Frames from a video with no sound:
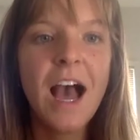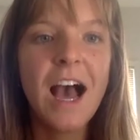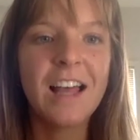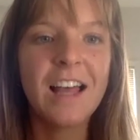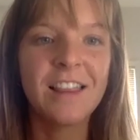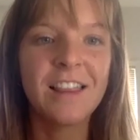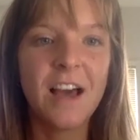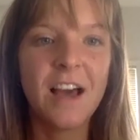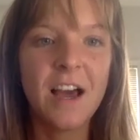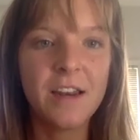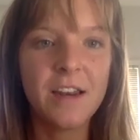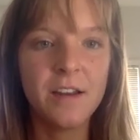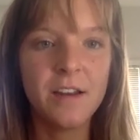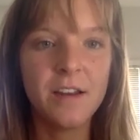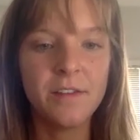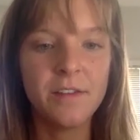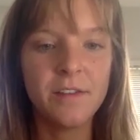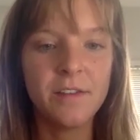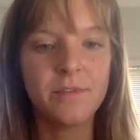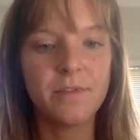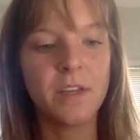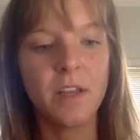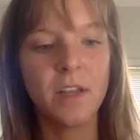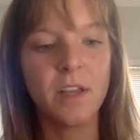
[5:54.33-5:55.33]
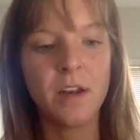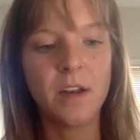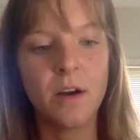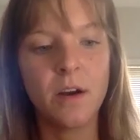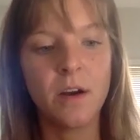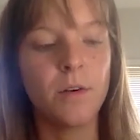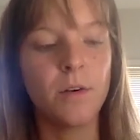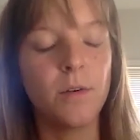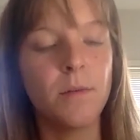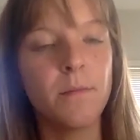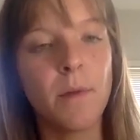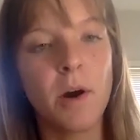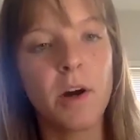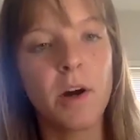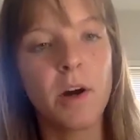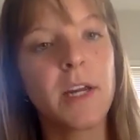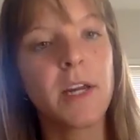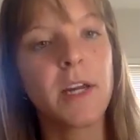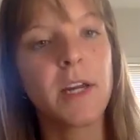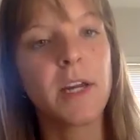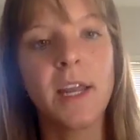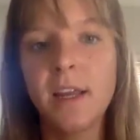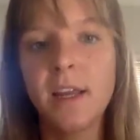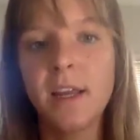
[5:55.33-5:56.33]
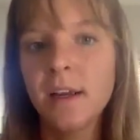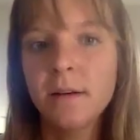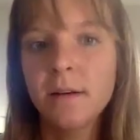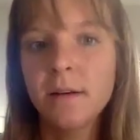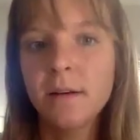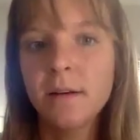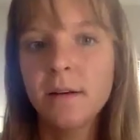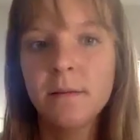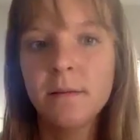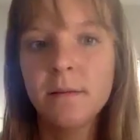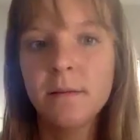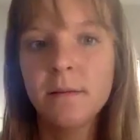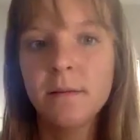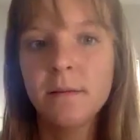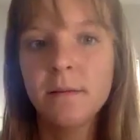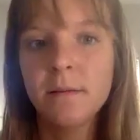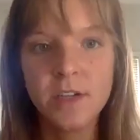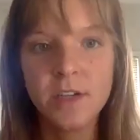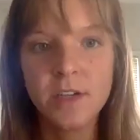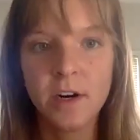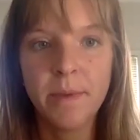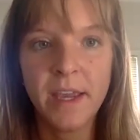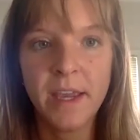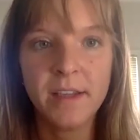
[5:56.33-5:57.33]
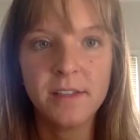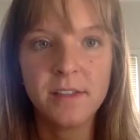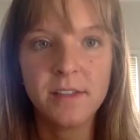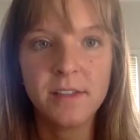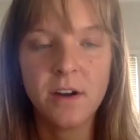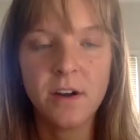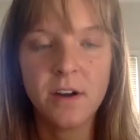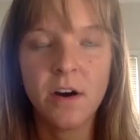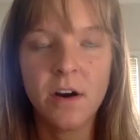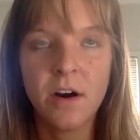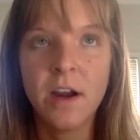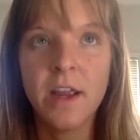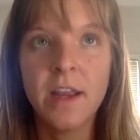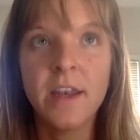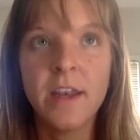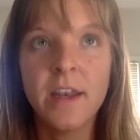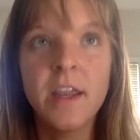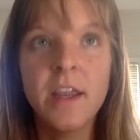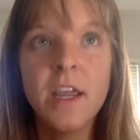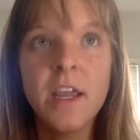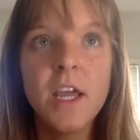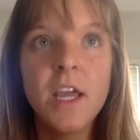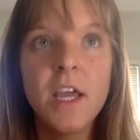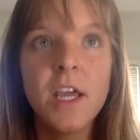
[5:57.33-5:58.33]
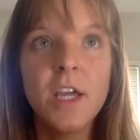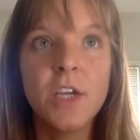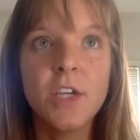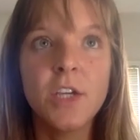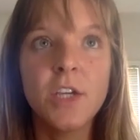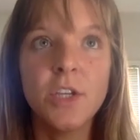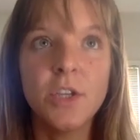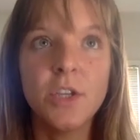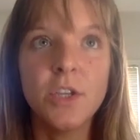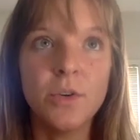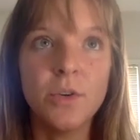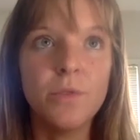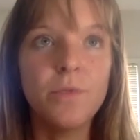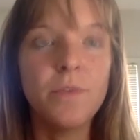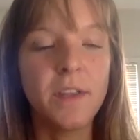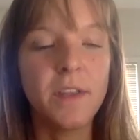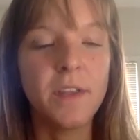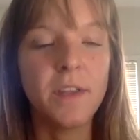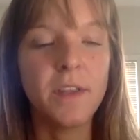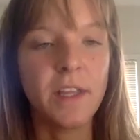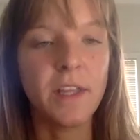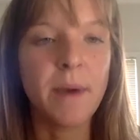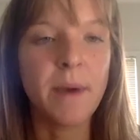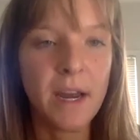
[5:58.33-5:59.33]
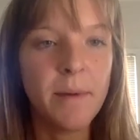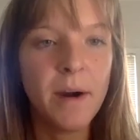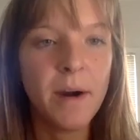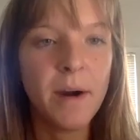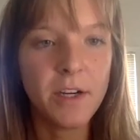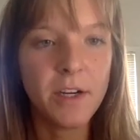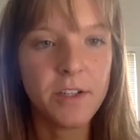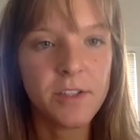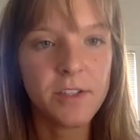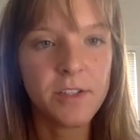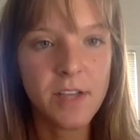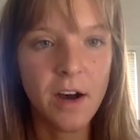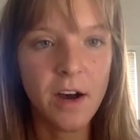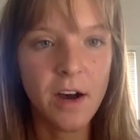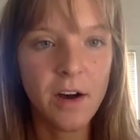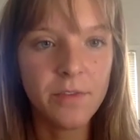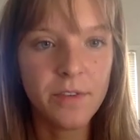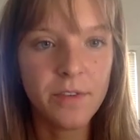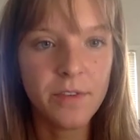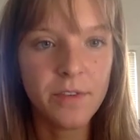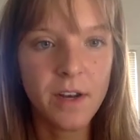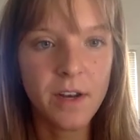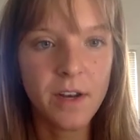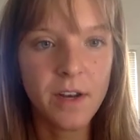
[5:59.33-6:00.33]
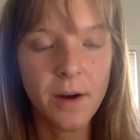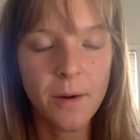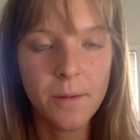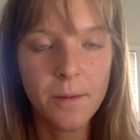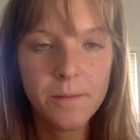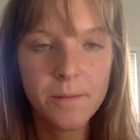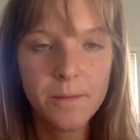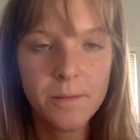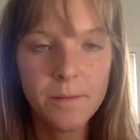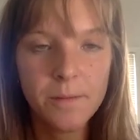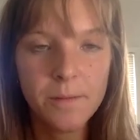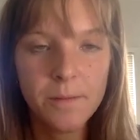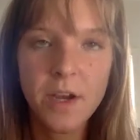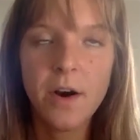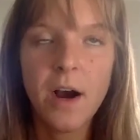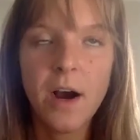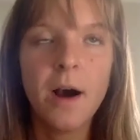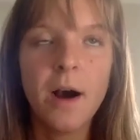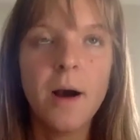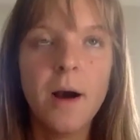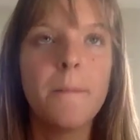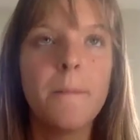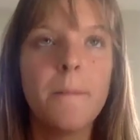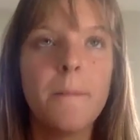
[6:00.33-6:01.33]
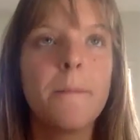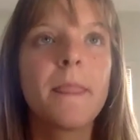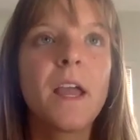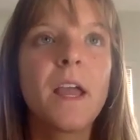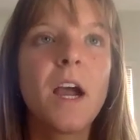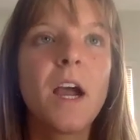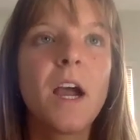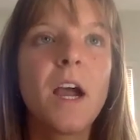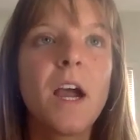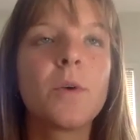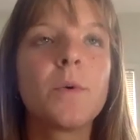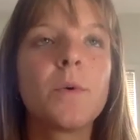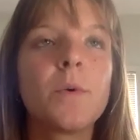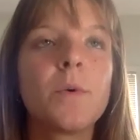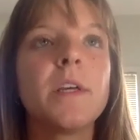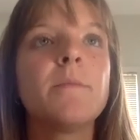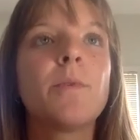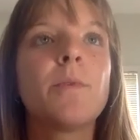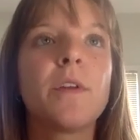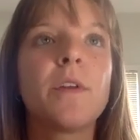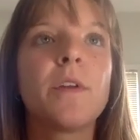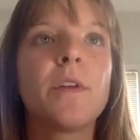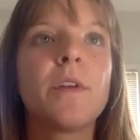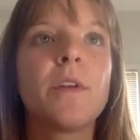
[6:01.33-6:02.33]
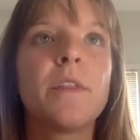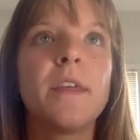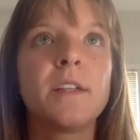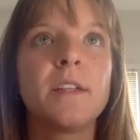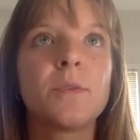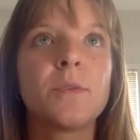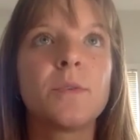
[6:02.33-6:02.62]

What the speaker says: a lot of, you know, marketing ploys are based on you feeling bad about yourself, you know? So a really important thing